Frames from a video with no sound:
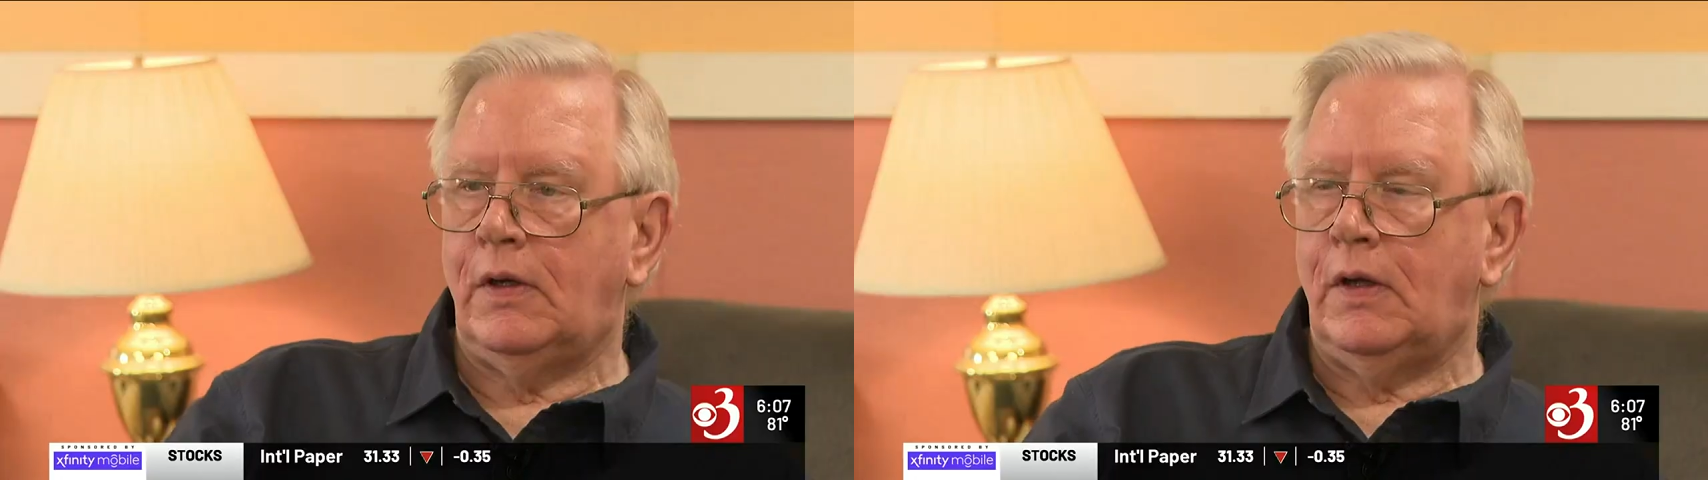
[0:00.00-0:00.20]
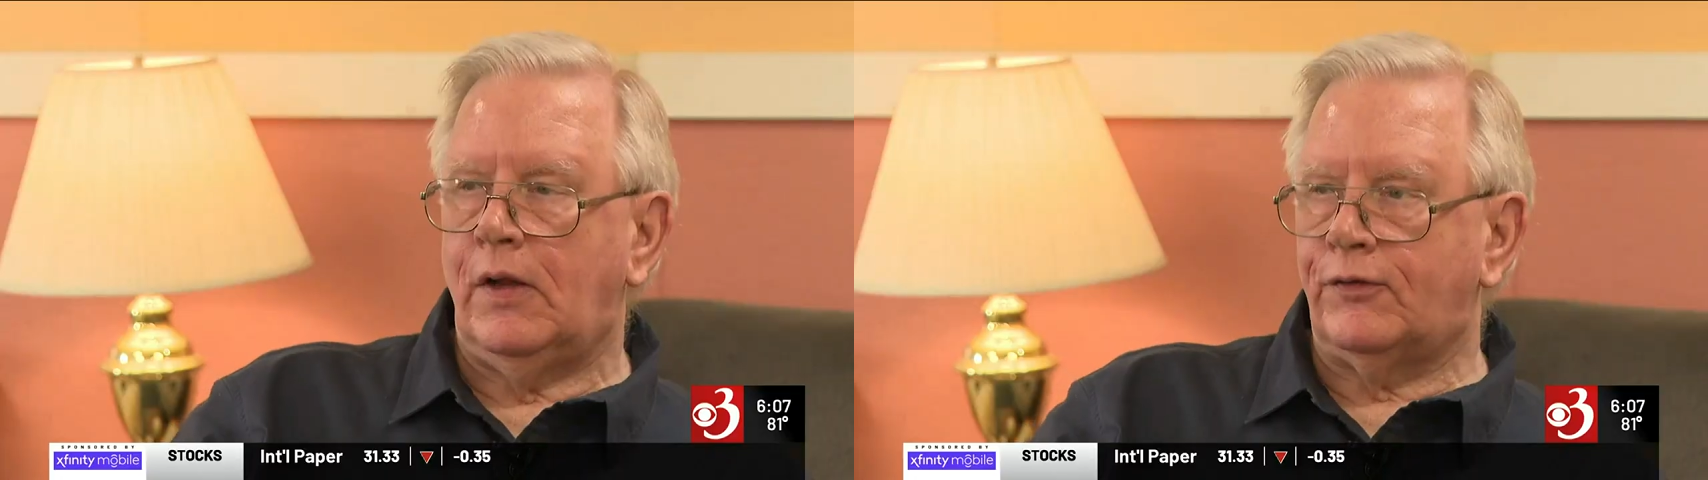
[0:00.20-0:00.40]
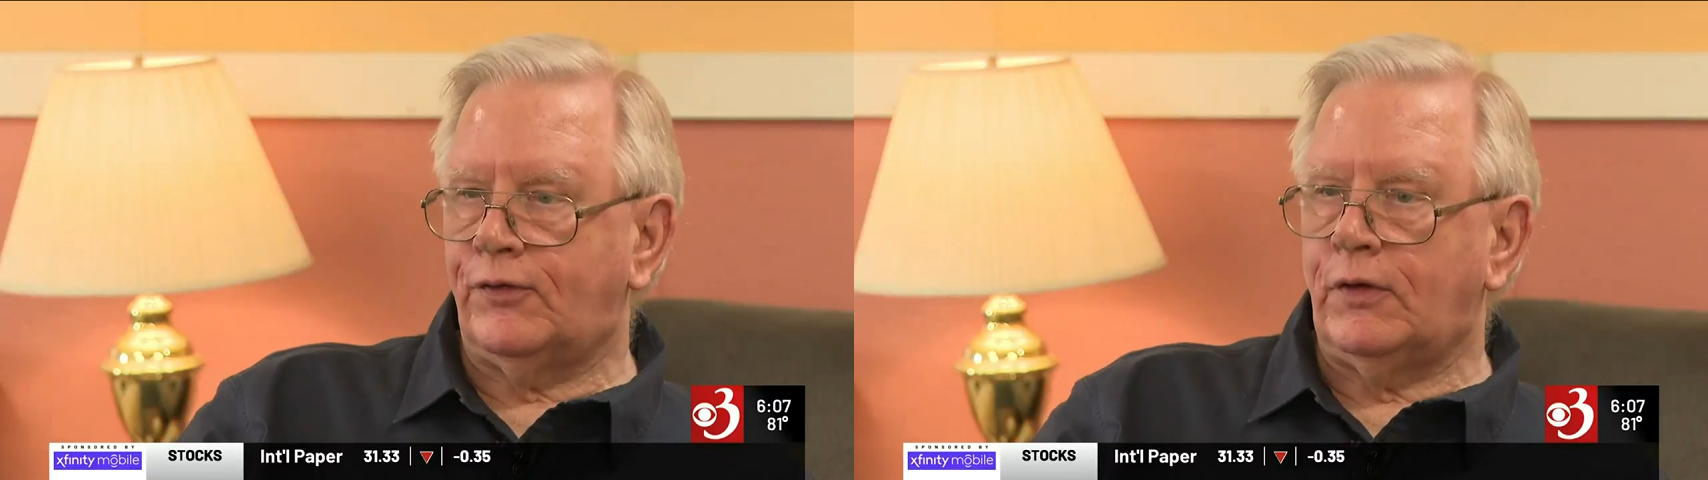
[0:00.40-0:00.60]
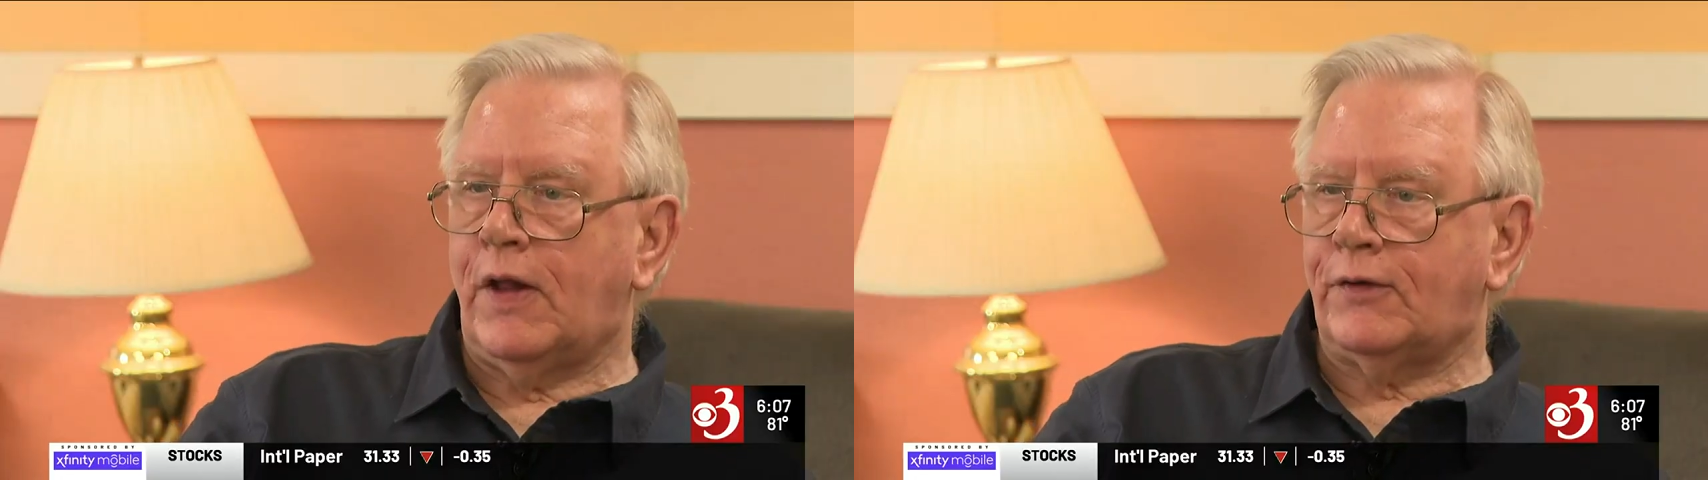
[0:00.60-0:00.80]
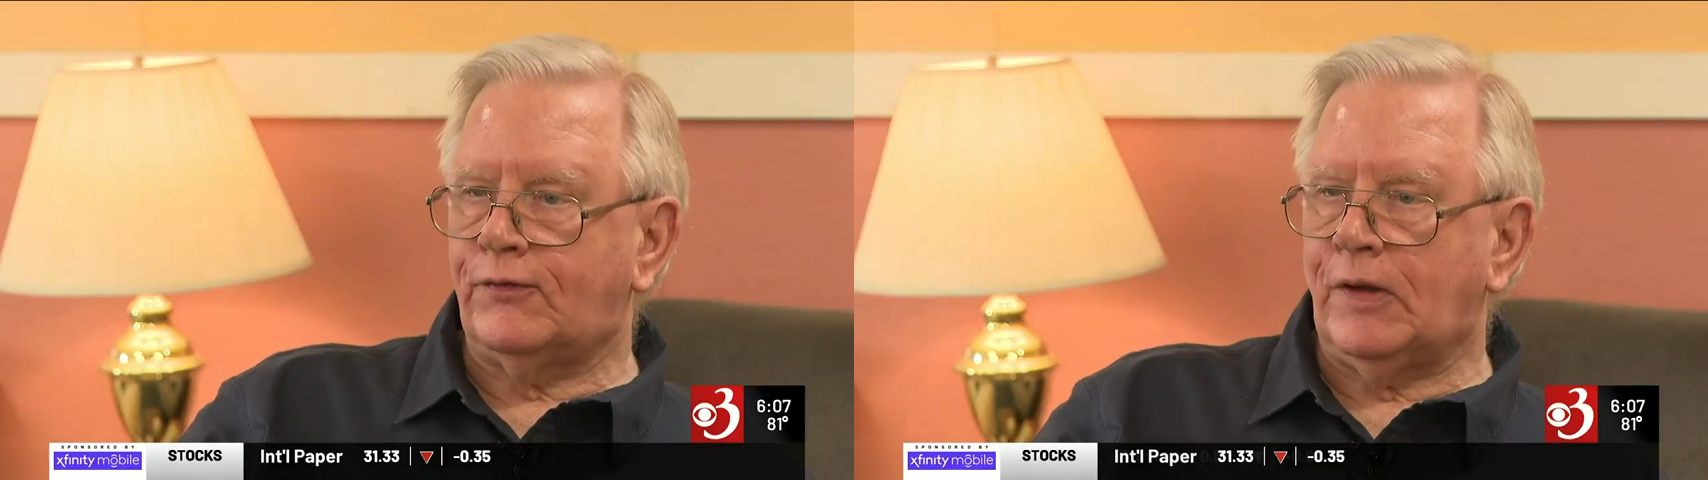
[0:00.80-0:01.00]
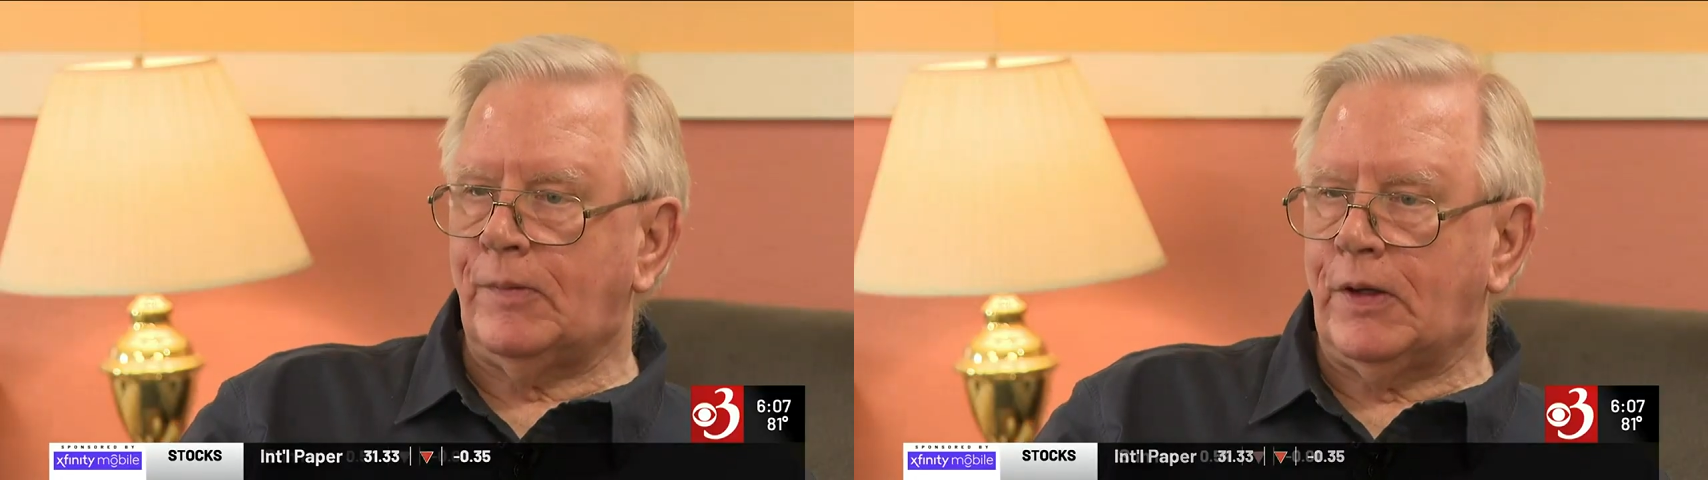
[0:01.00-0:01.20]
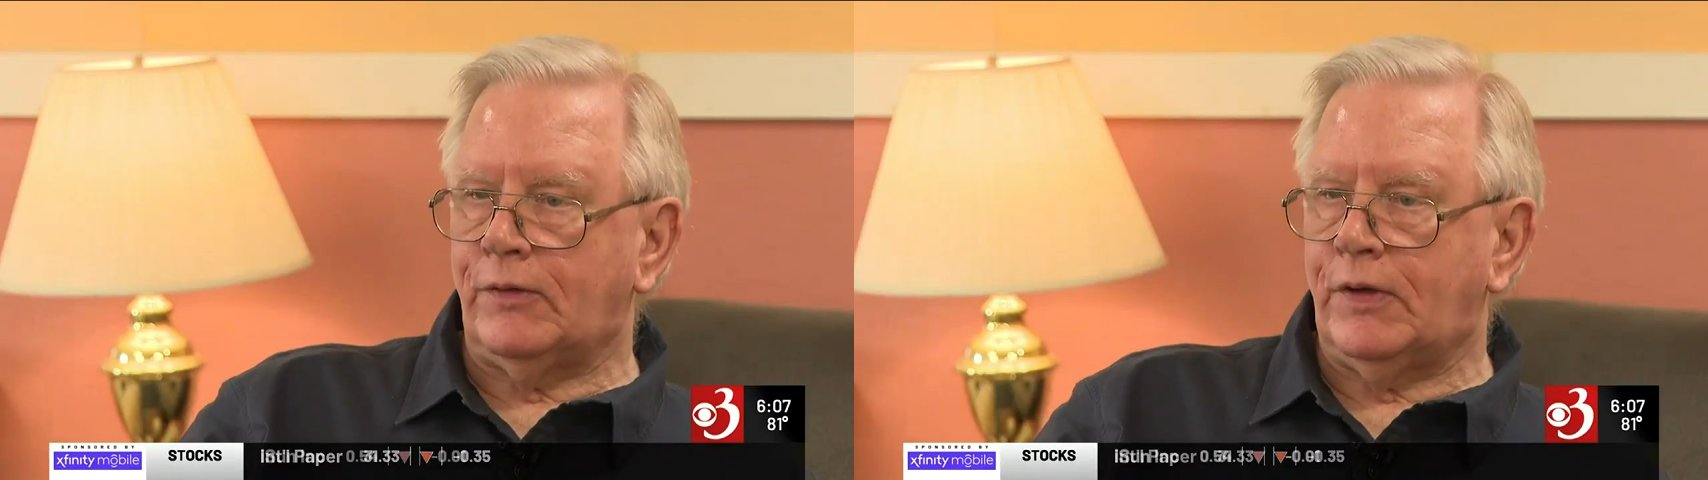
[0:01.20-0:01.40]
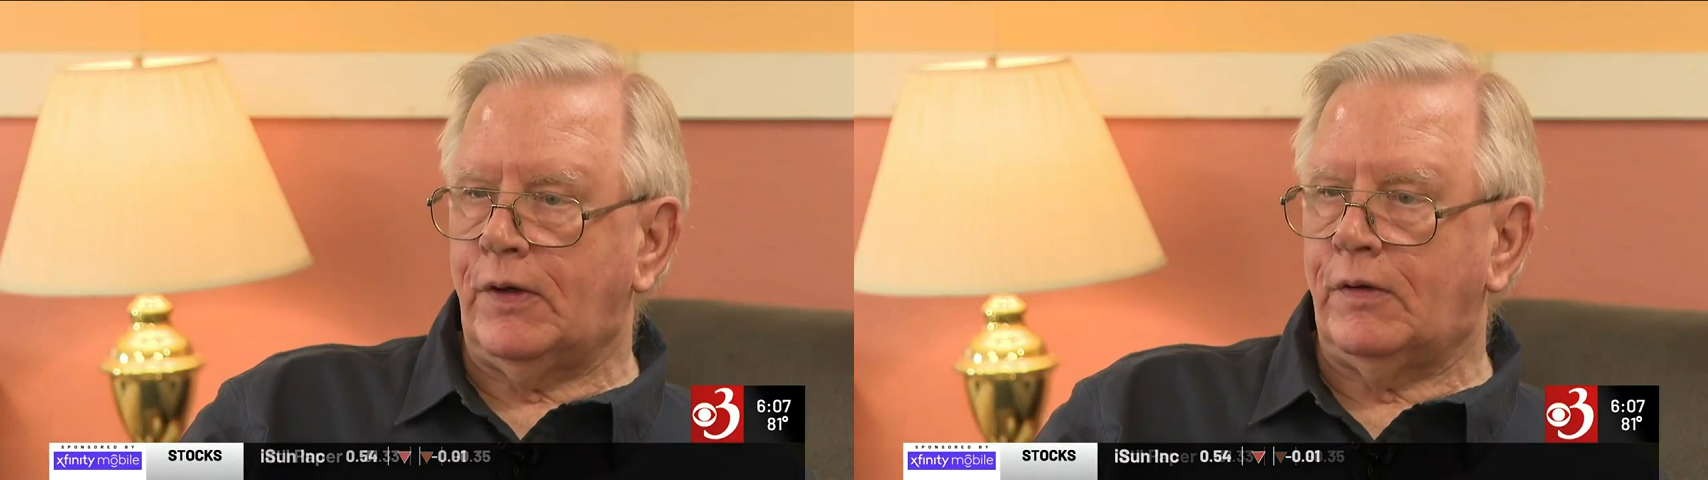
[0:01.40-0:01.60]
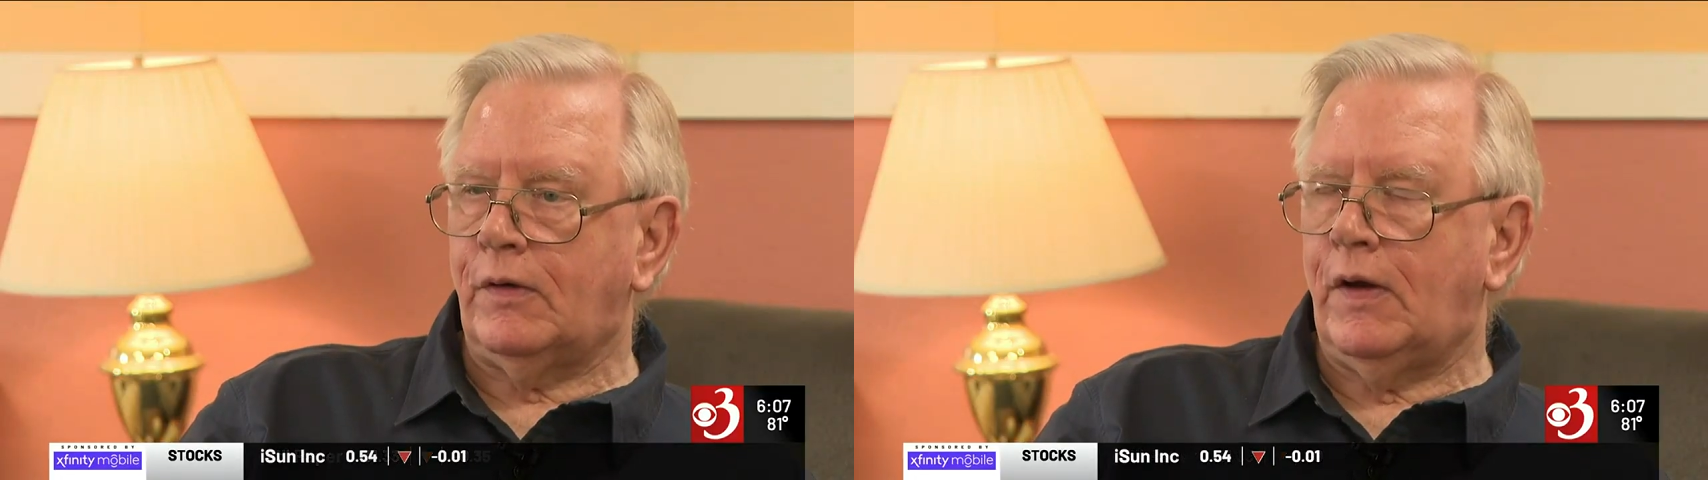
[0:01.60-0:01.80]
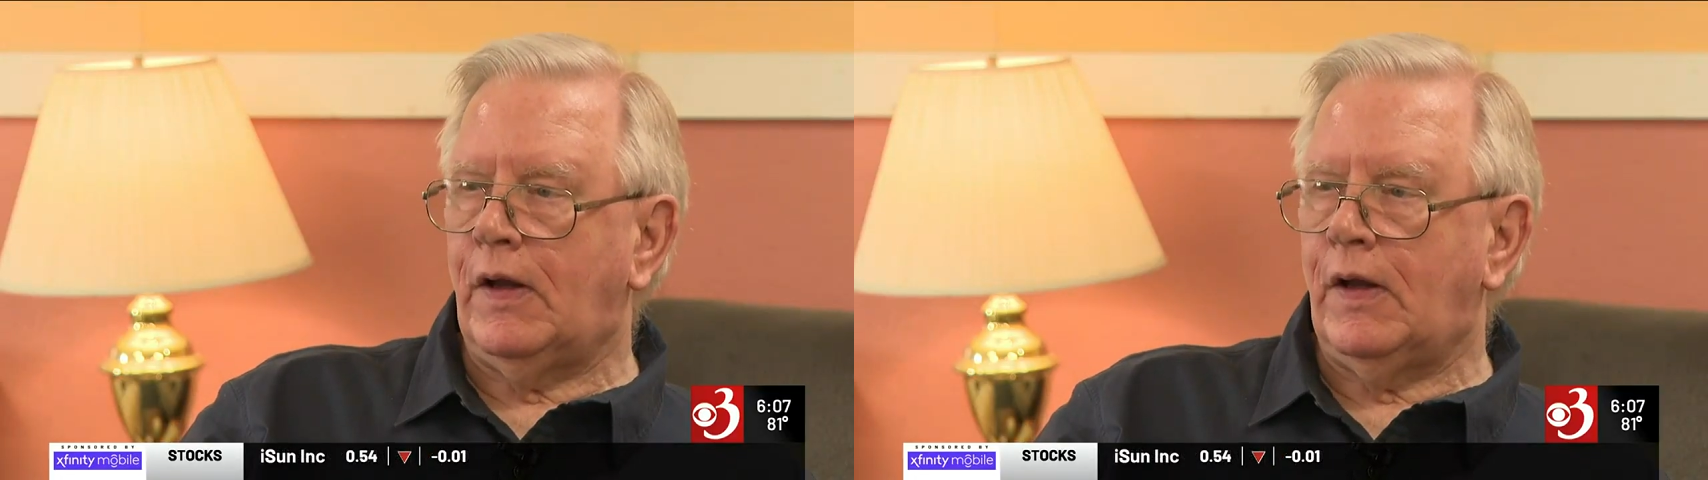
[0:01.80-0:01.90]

Uh, there's still a lot of stigma out there,